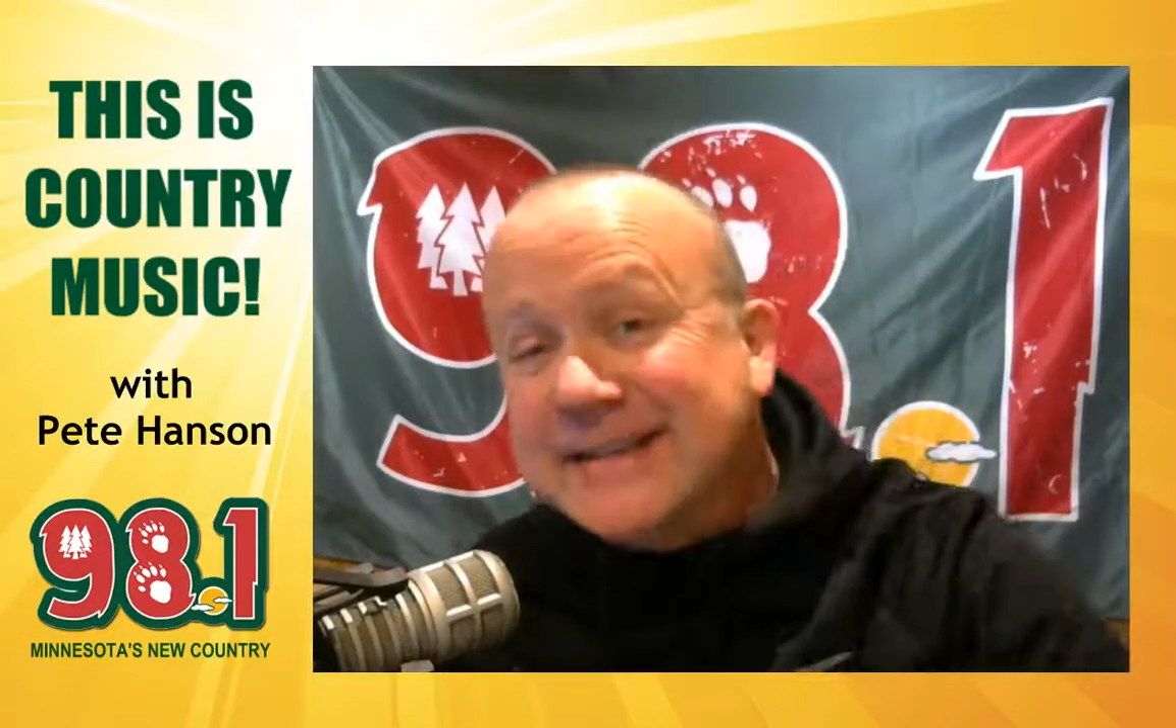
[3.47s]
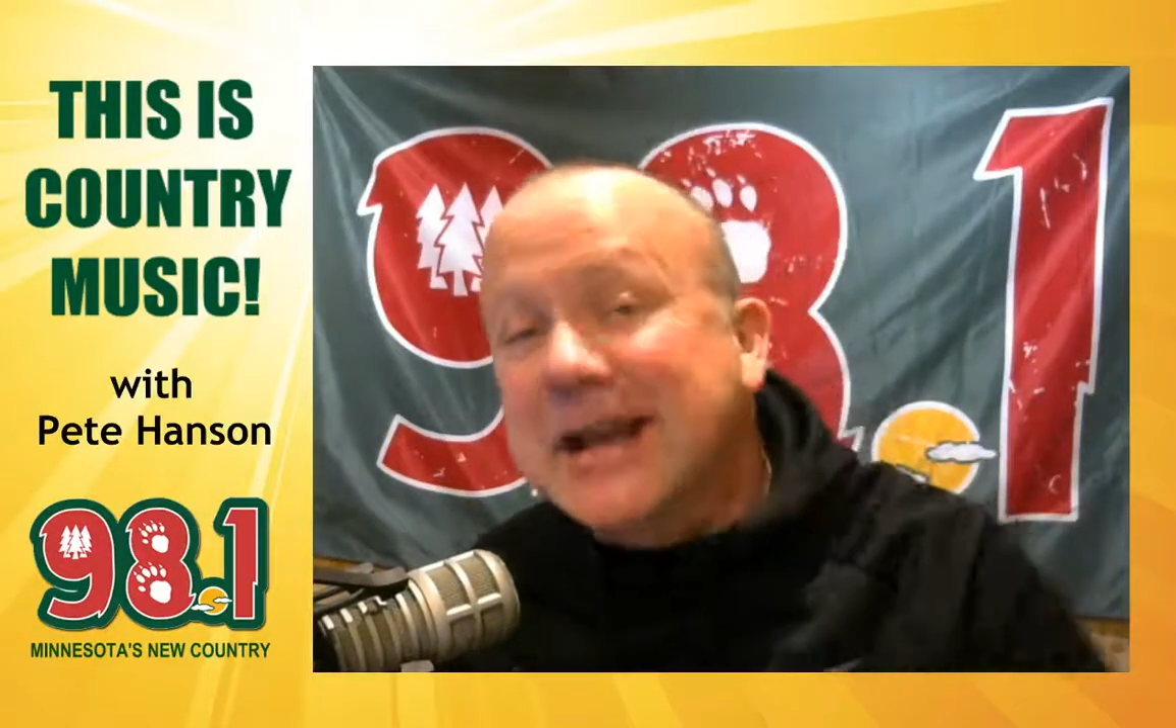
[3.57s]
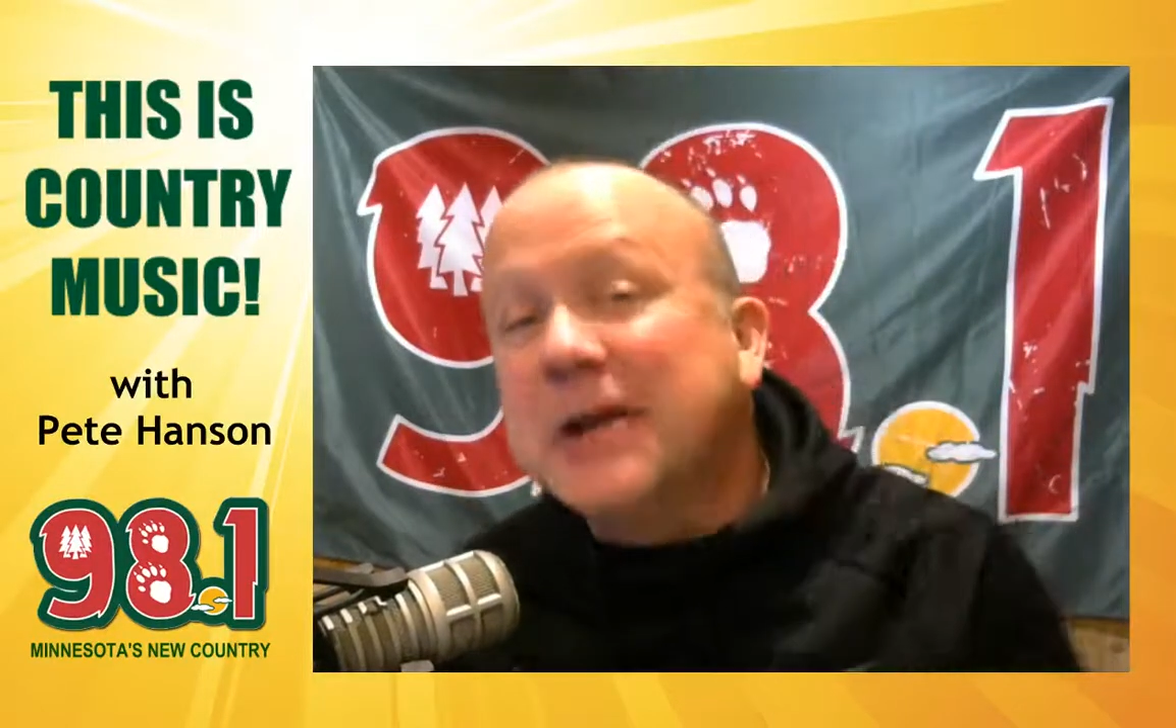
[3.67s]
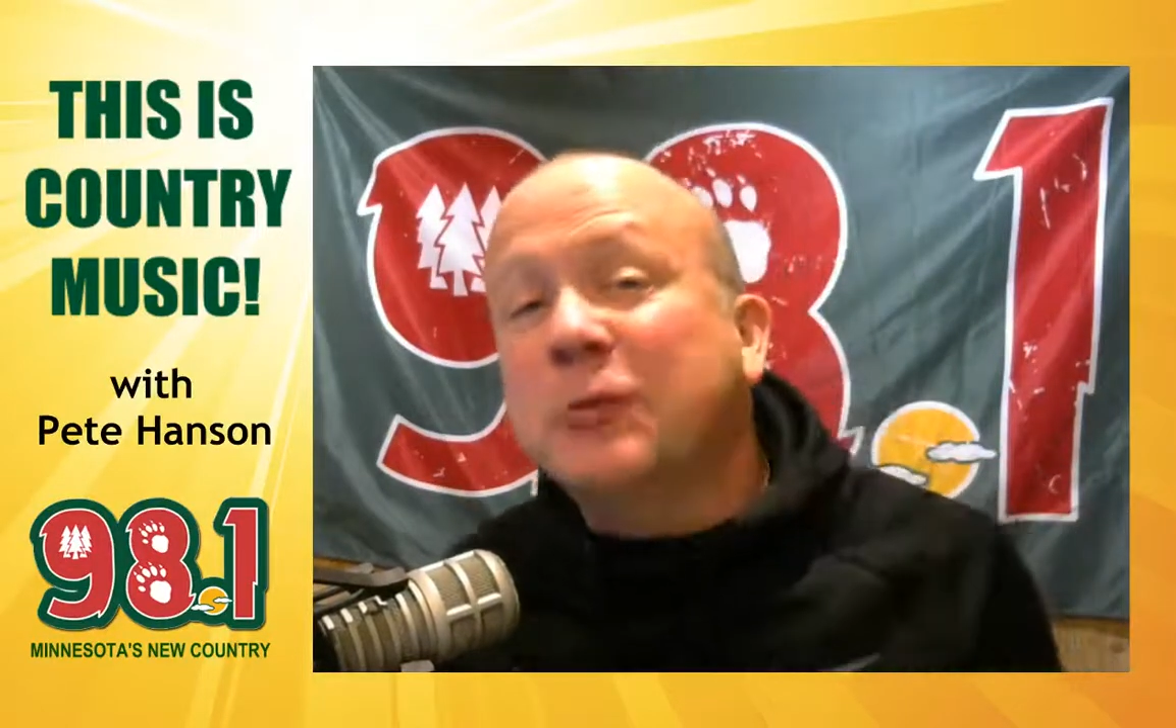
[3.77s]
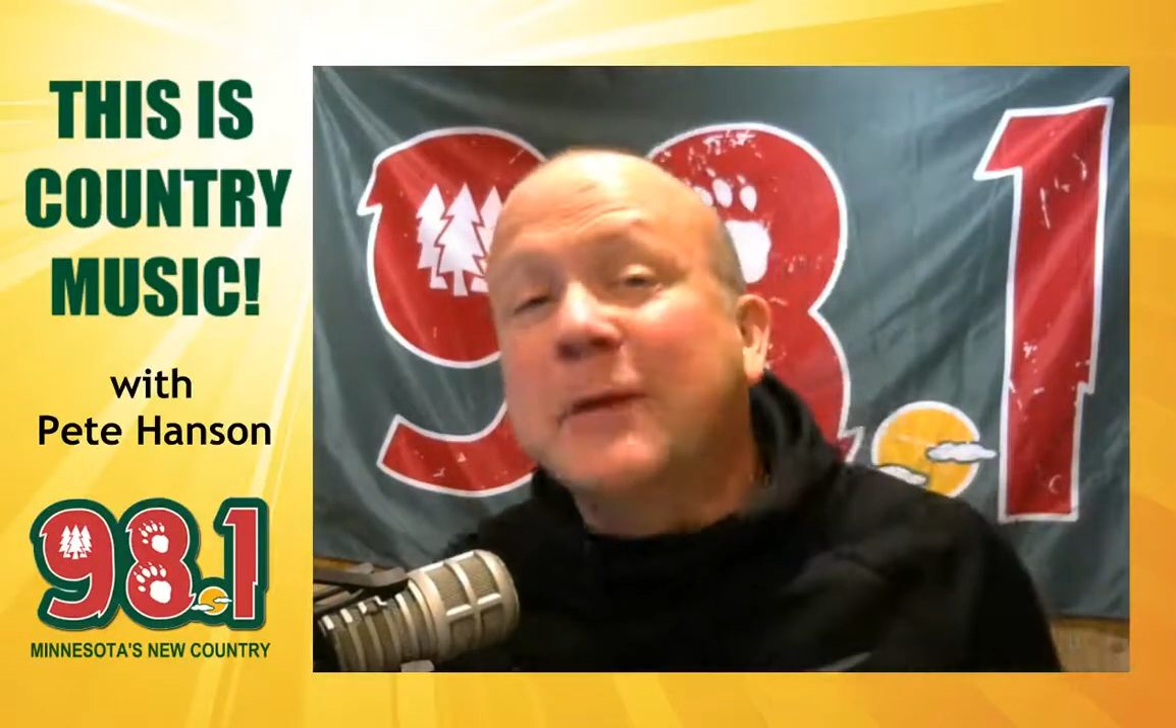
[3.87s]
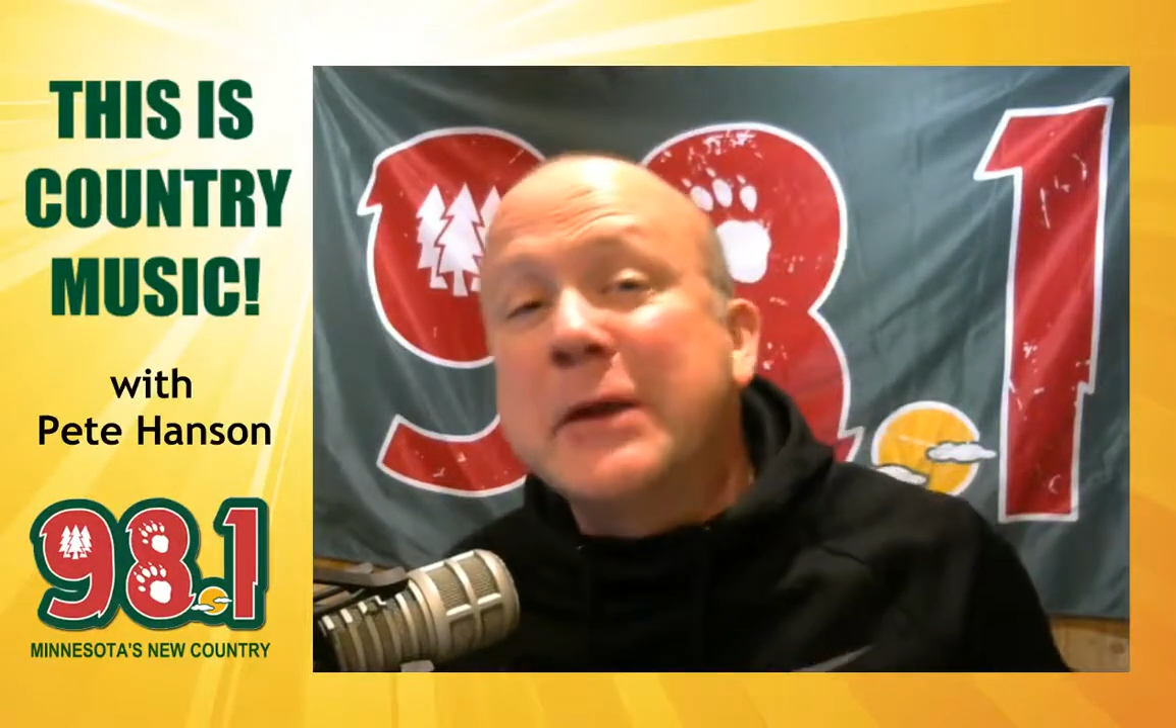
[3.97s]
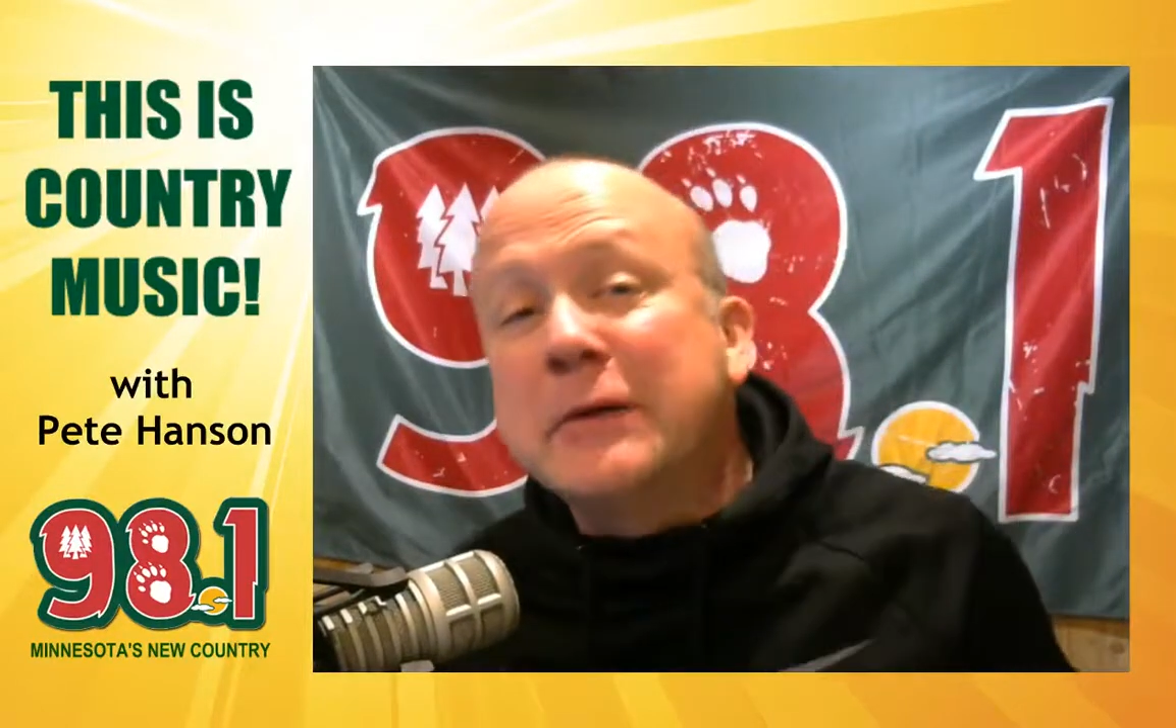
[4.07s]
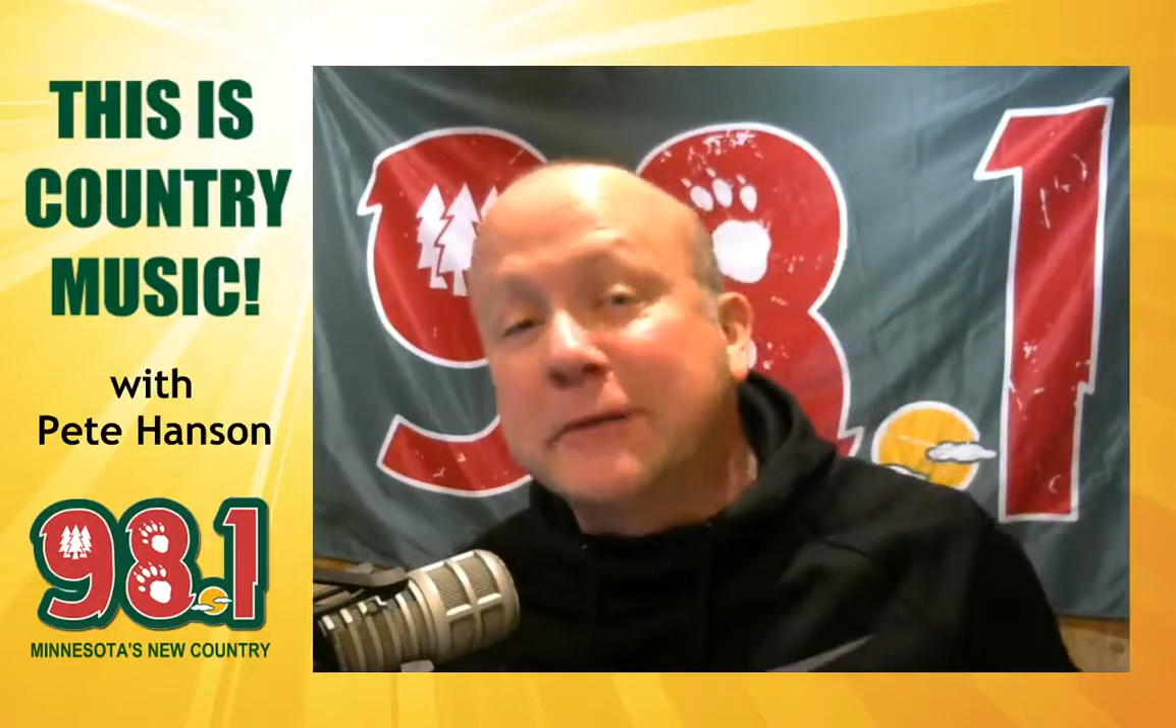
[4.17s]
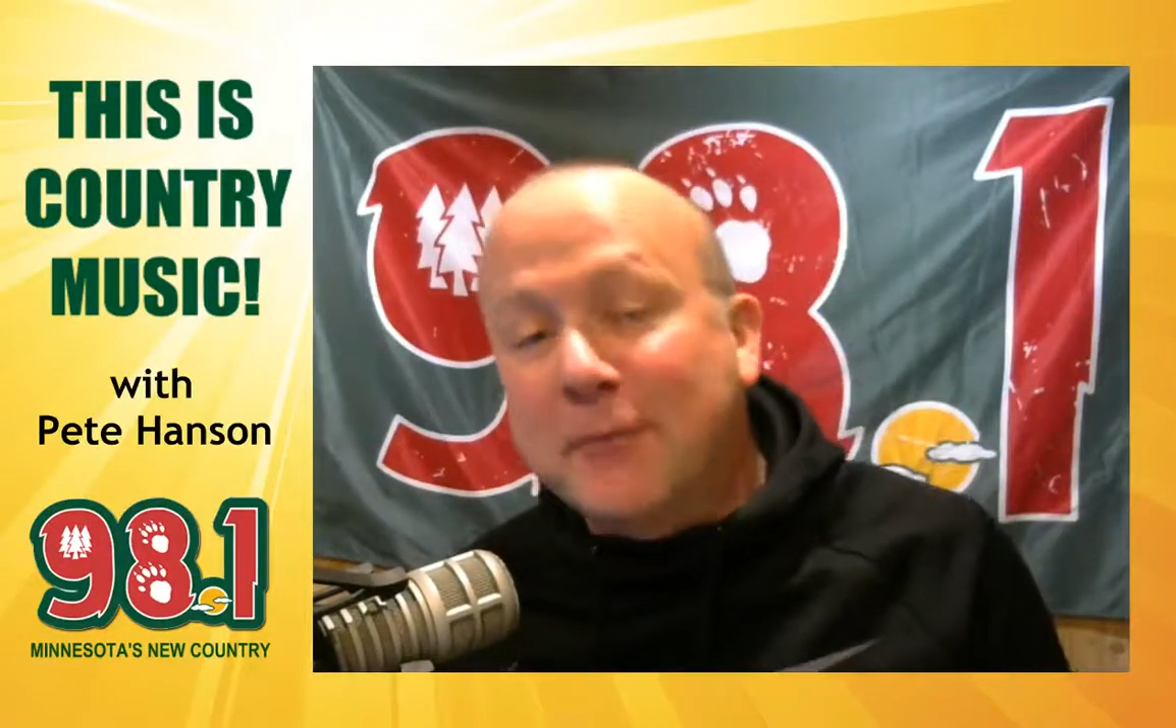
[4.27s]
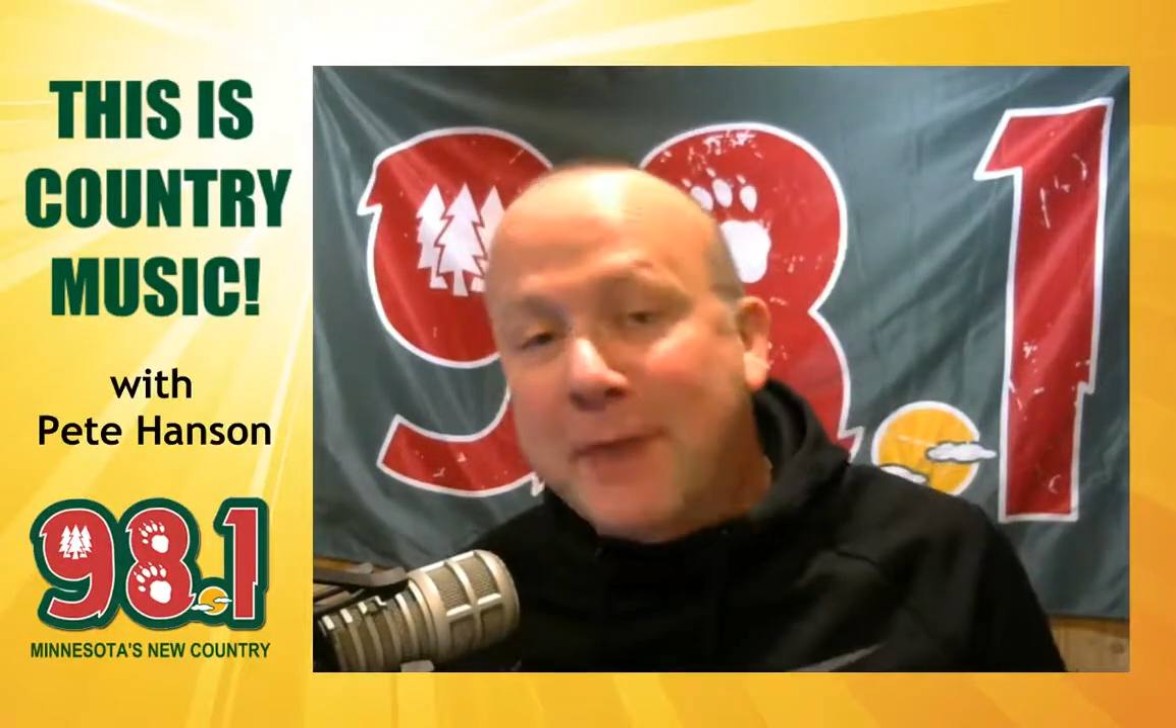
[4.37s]
country
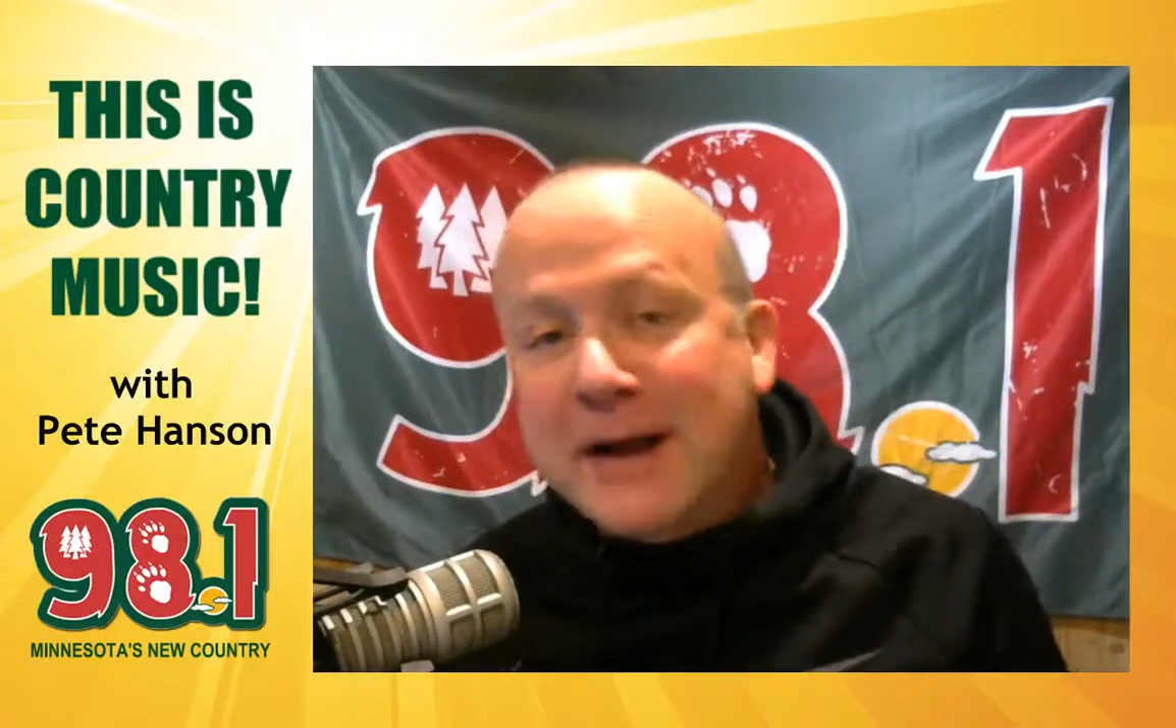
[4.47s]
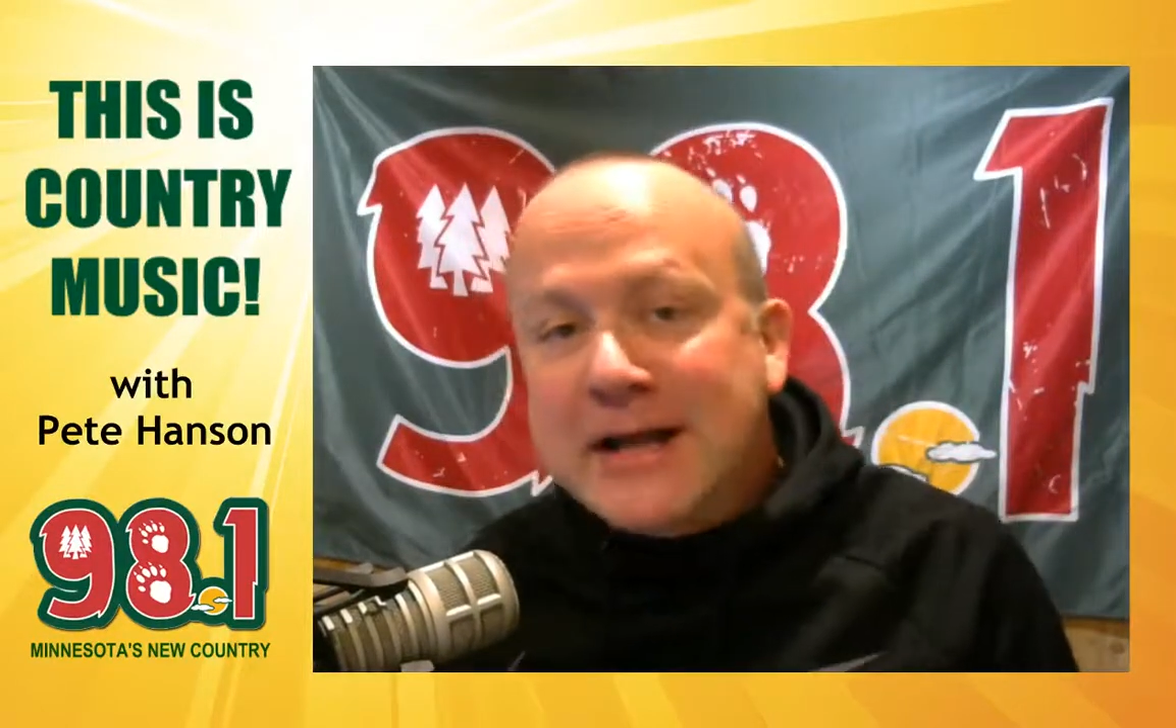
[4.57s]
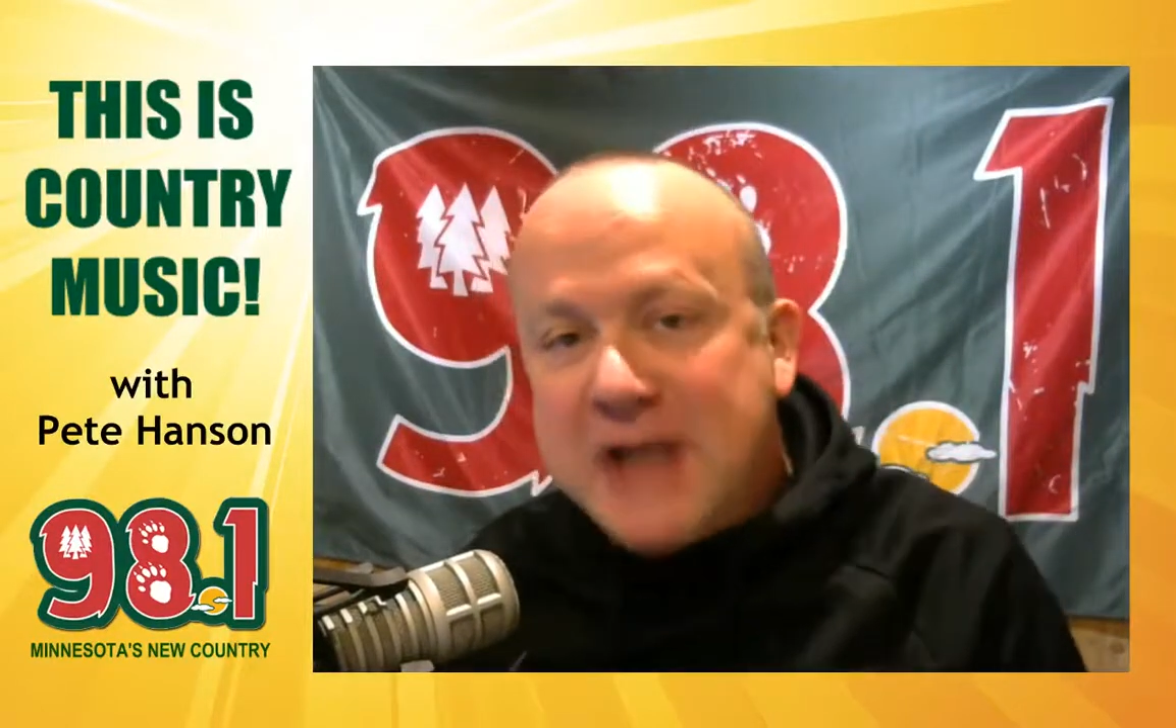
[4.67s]
music for Monday,